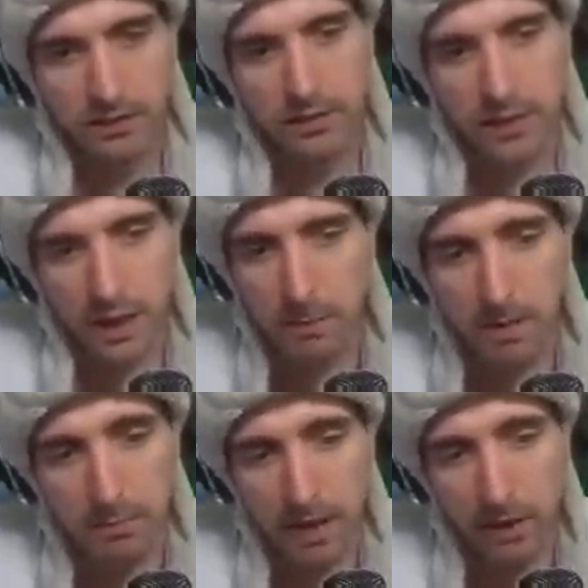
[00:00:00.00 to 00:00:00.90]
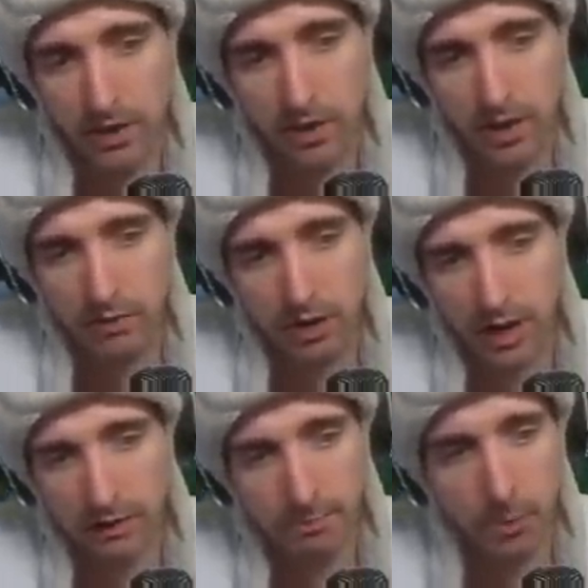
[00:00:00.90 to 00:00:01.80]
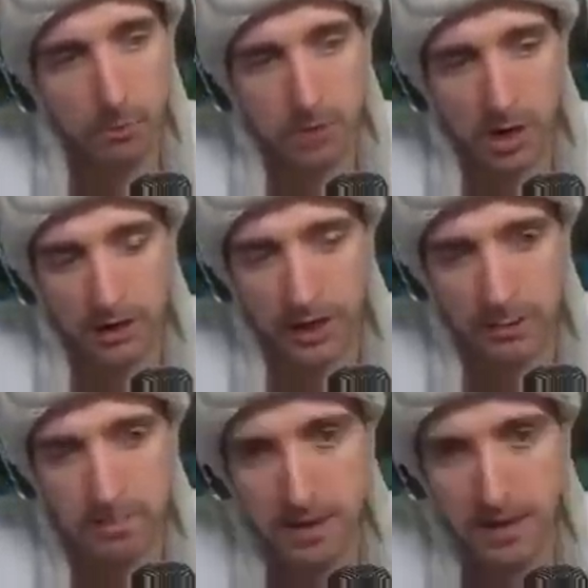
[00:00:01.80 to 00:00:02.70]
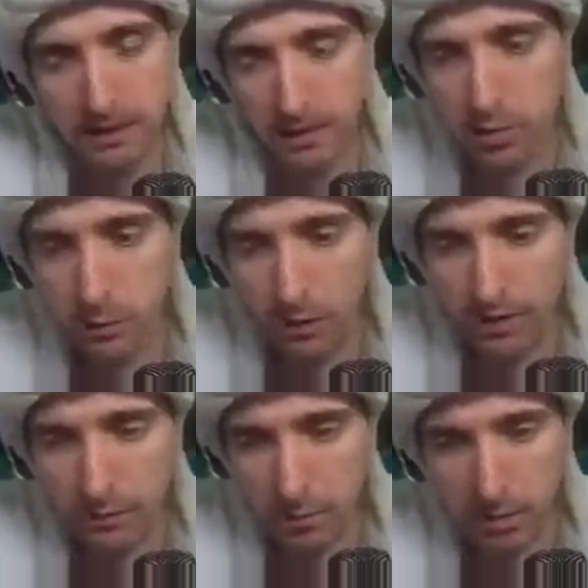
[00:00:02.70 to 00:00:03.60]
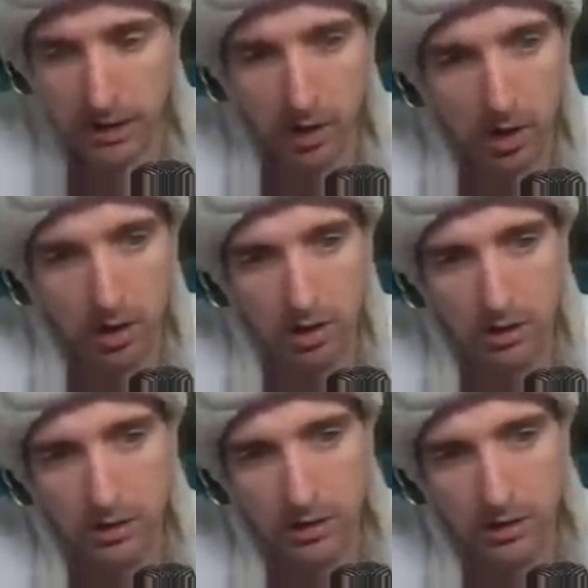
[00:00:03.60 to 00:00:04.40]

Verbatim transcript: Yeah, by the way, don't ever like poop talk anybody unless you want them to play harder.